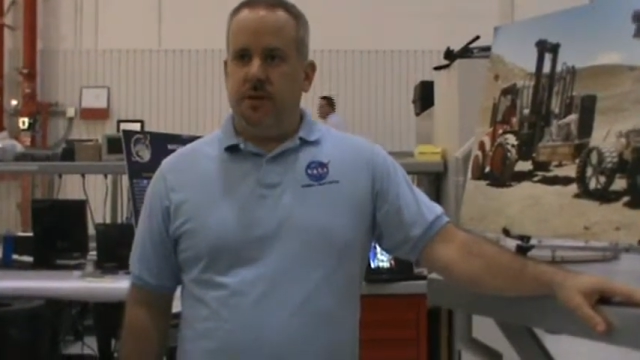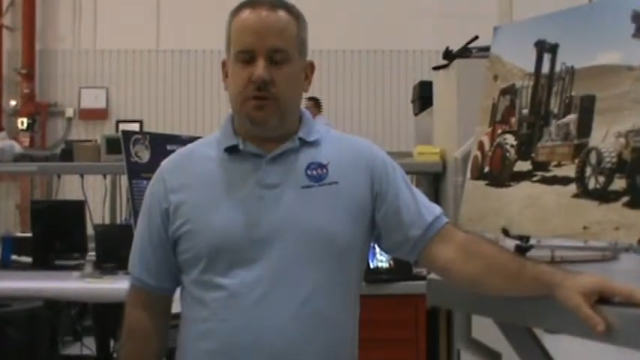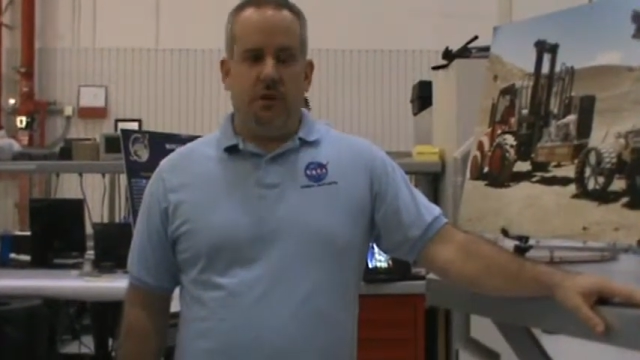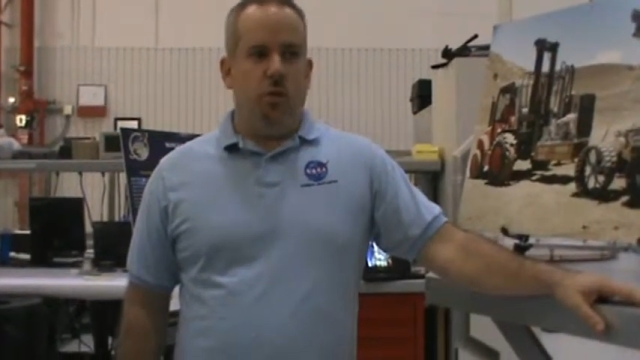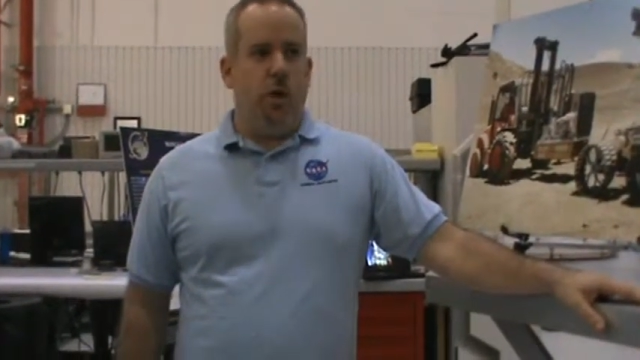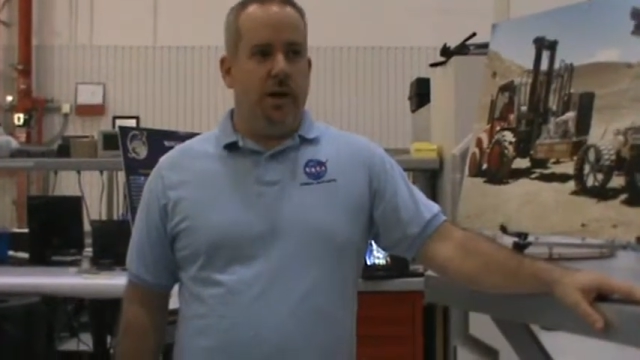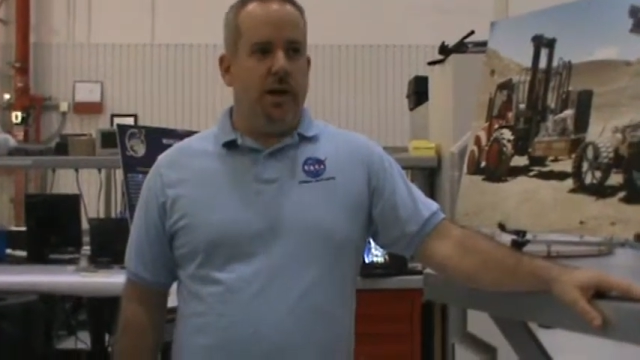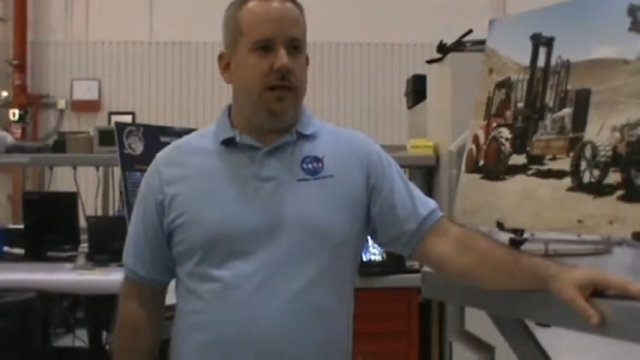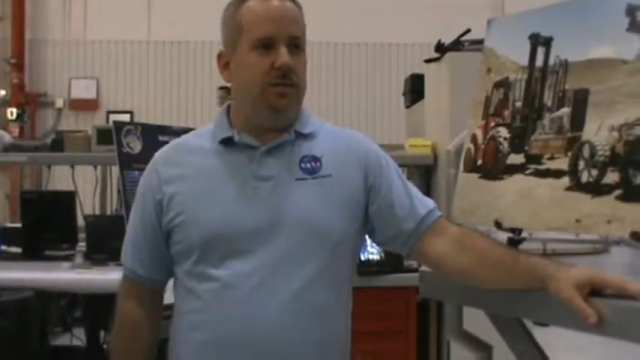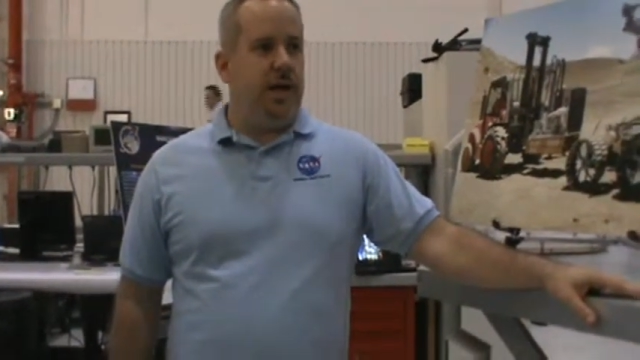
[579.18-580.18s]
there's quite a
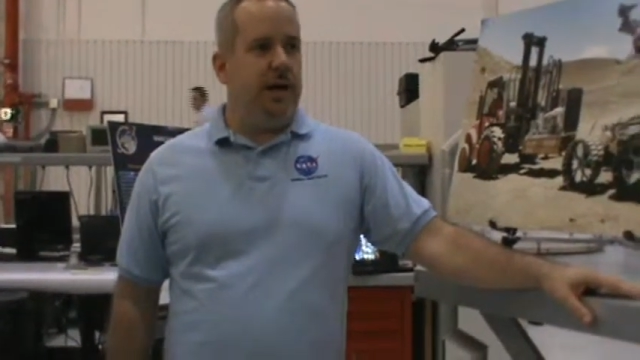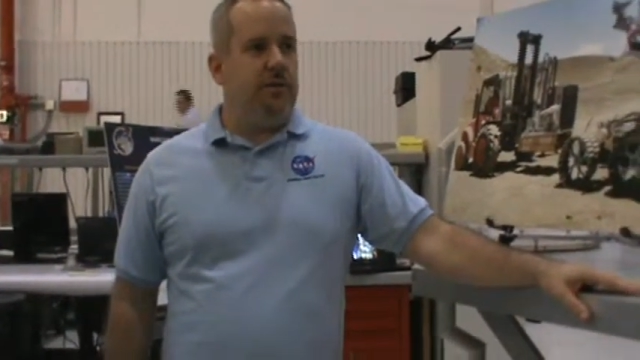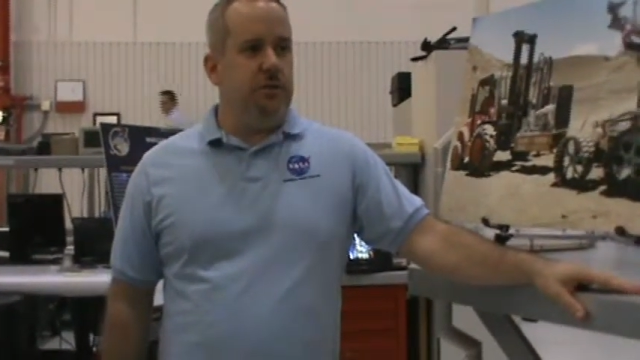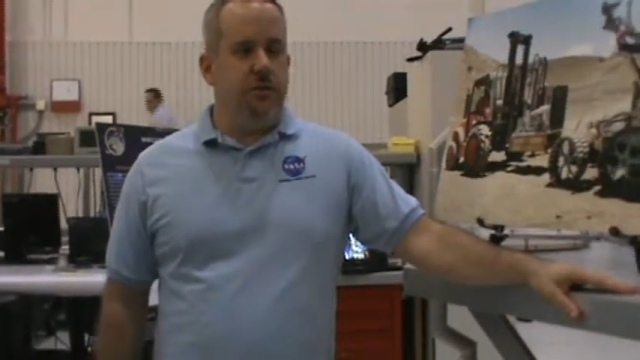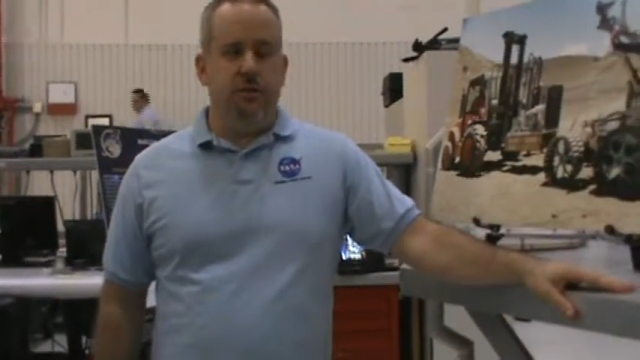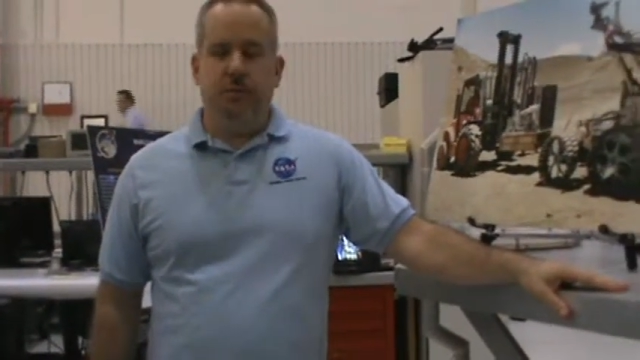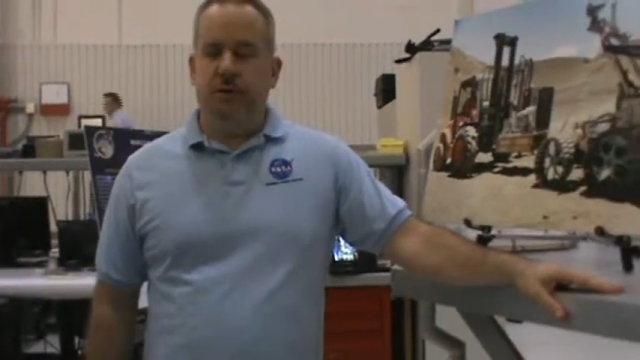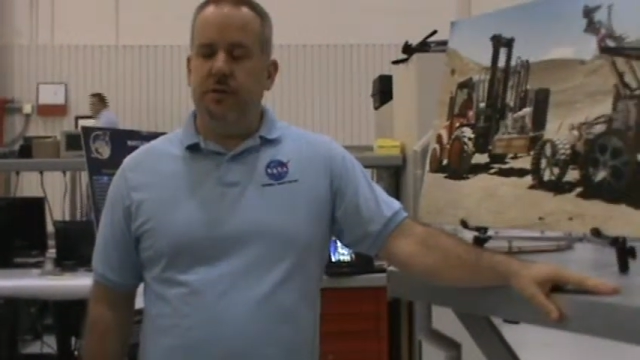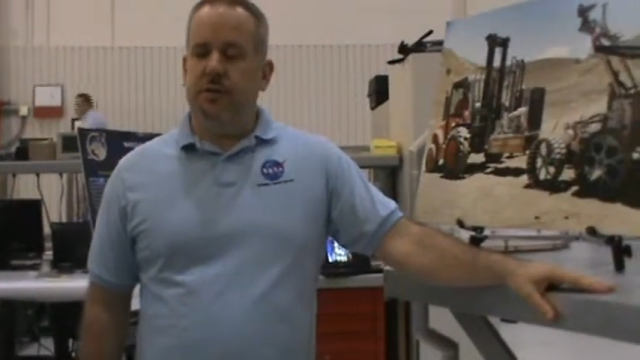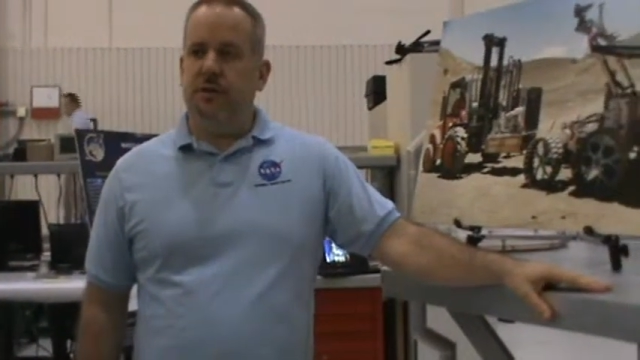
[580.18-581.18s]
lot of science that the lunar
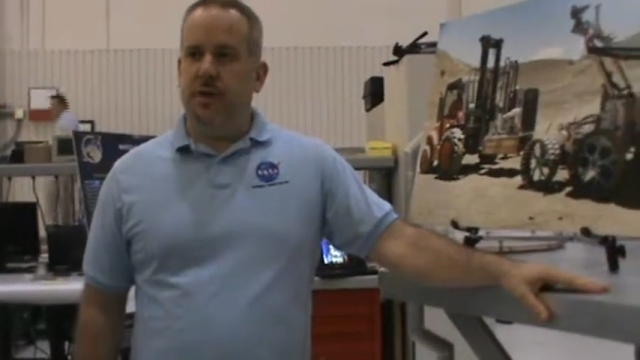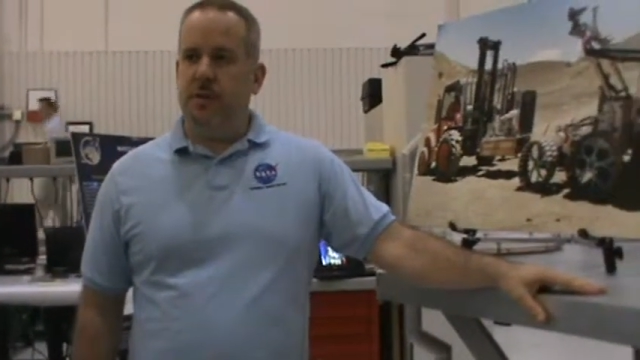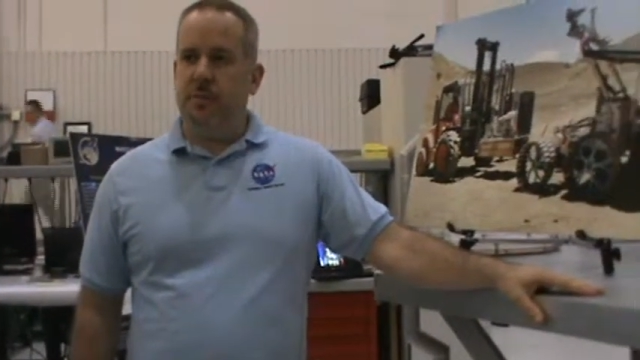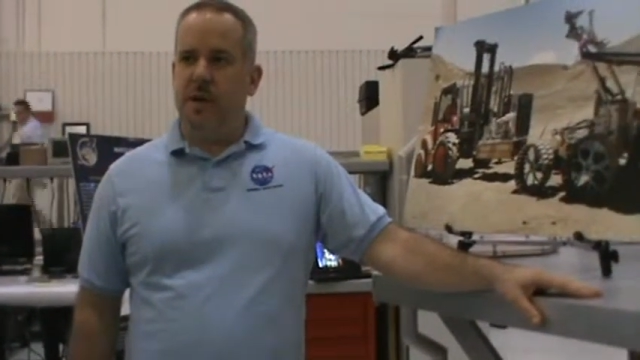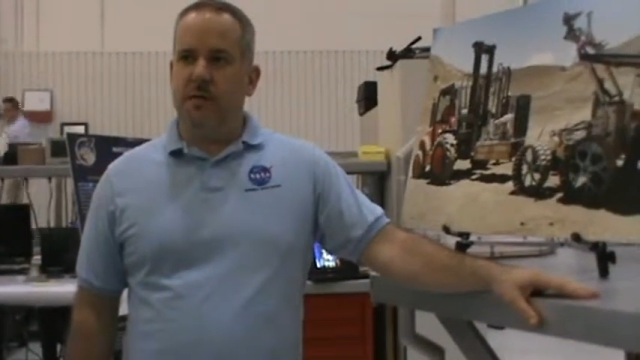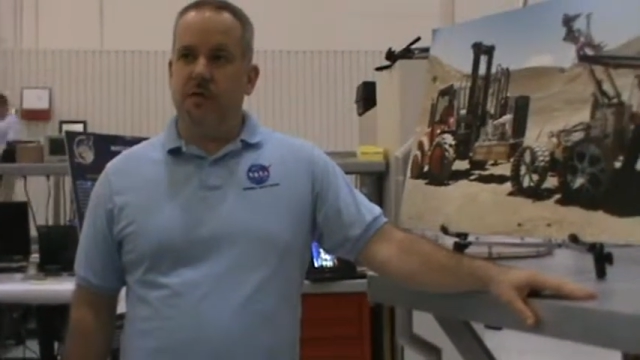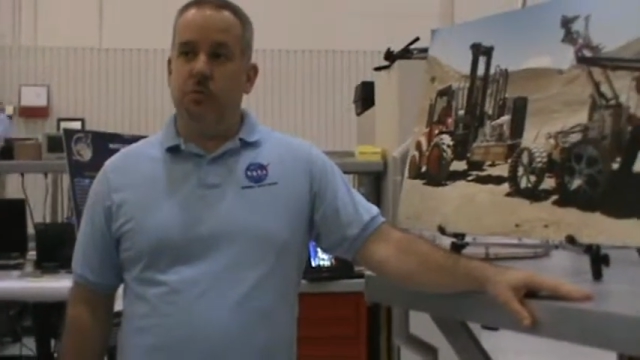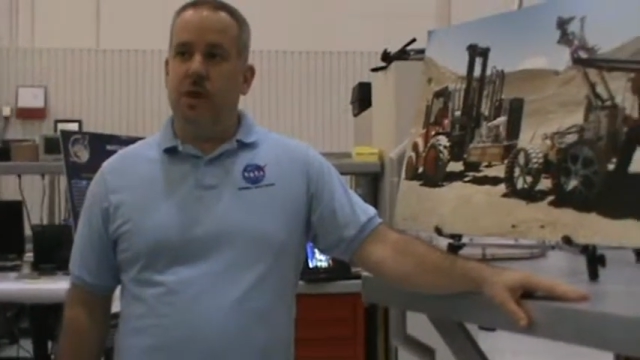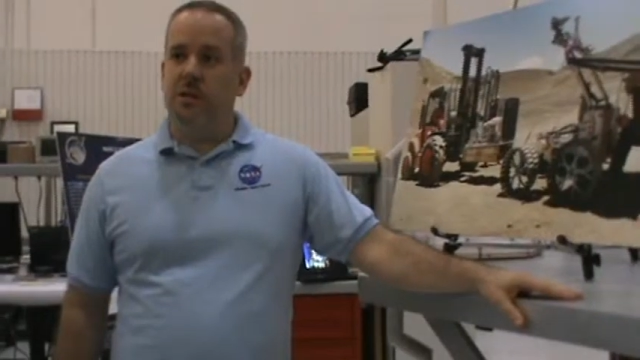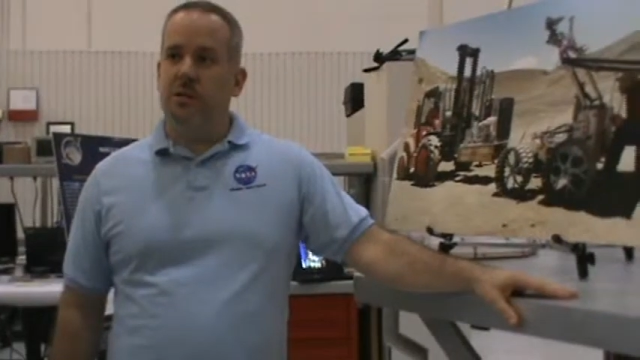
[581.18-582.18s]
community is excited about,
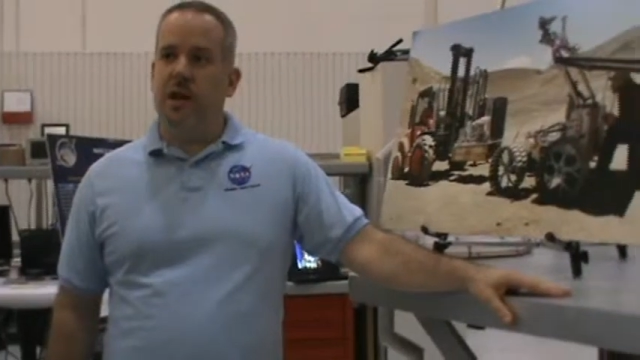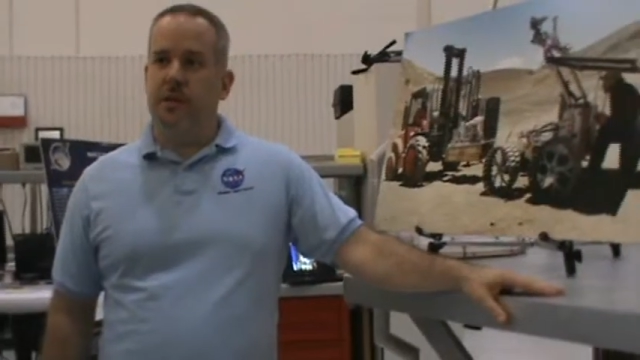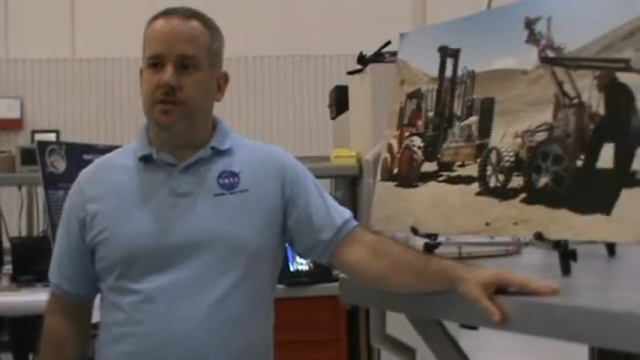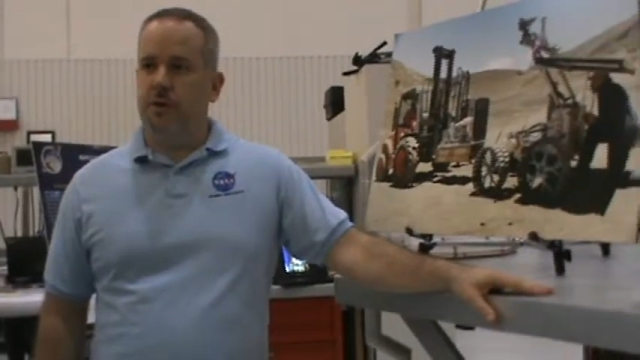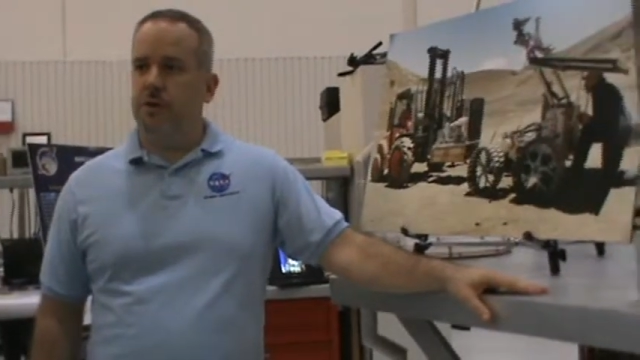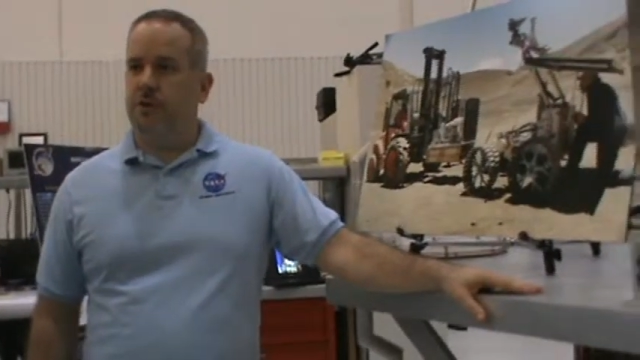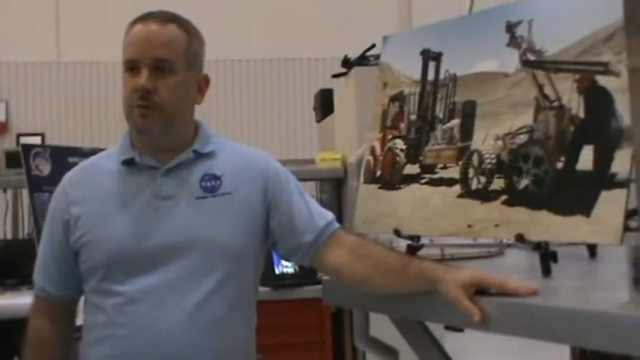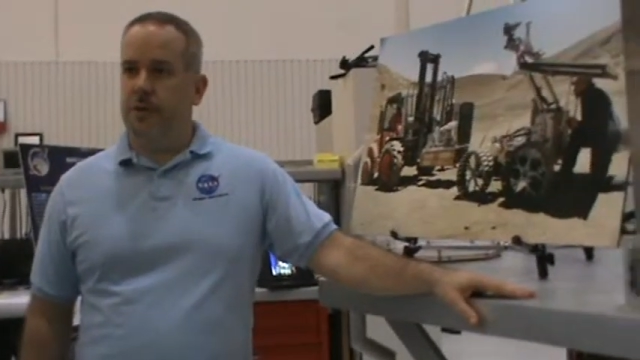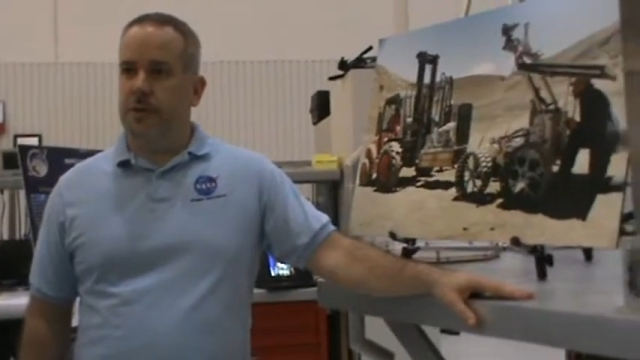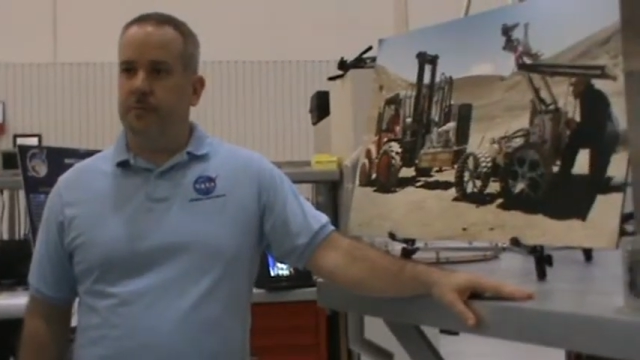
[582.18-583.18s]
as well as the ISRU
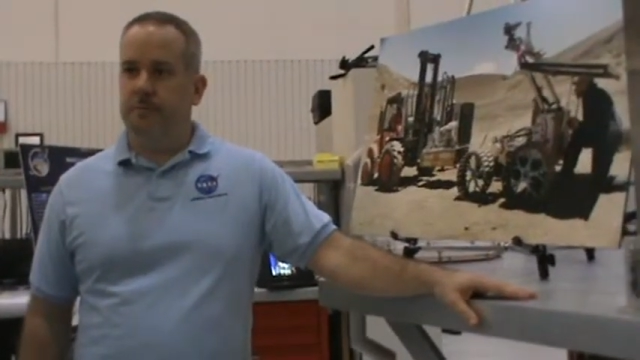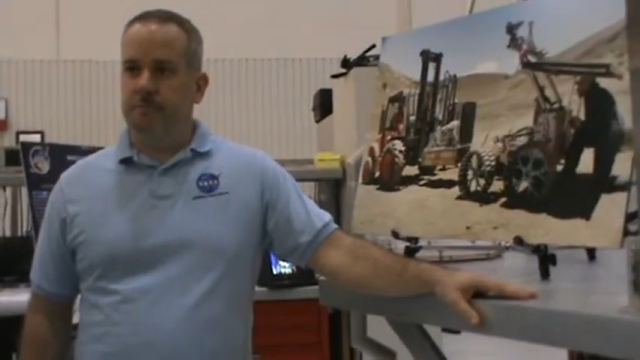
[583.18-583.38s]
community.